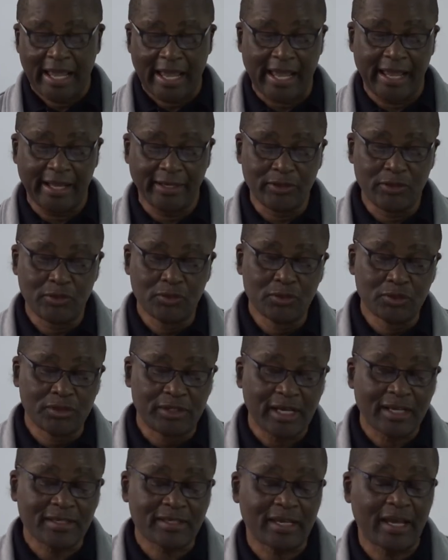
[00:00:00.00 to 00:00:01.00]
and you
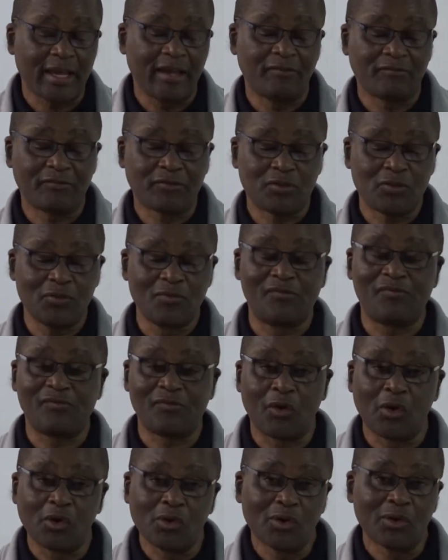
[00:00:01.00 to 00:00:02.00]
just have to
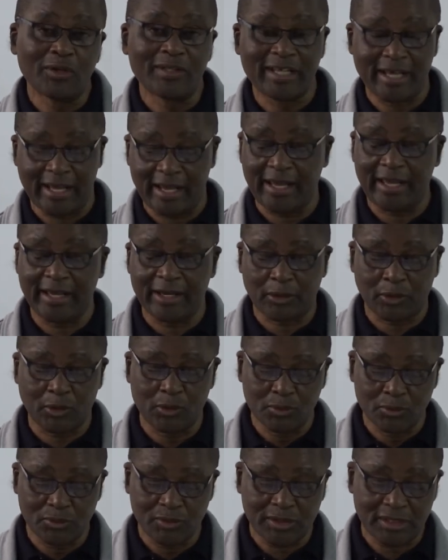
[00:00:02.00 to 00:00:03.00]
follow the
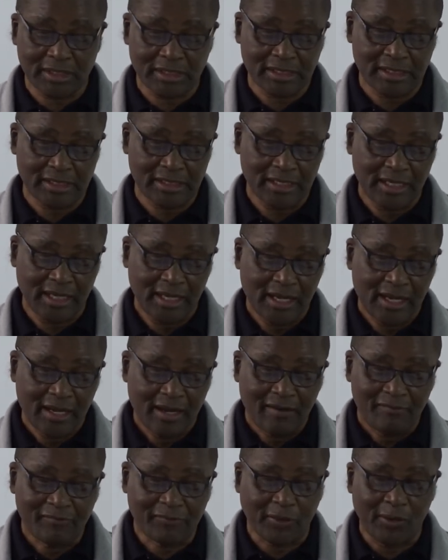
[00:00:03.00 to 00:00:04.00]
arrows
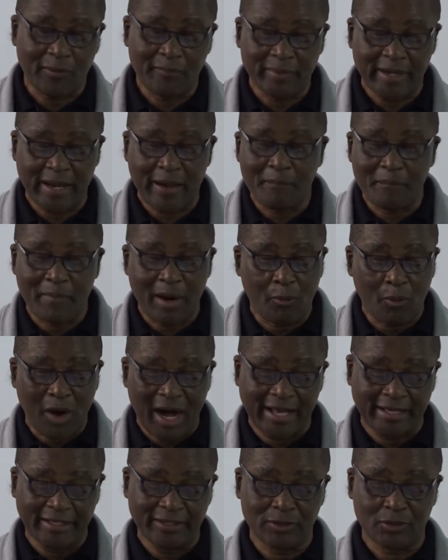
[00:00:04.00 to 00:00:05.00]
from number
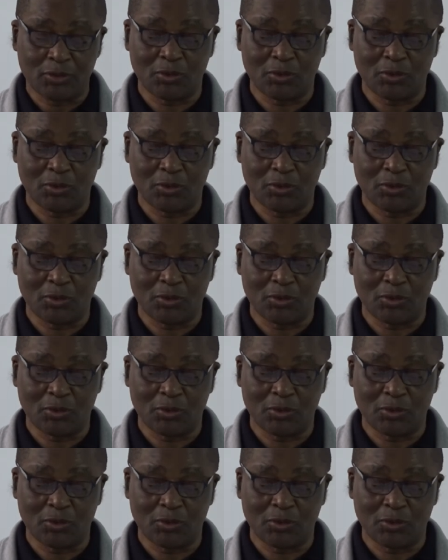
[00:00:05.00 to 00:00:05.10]
one.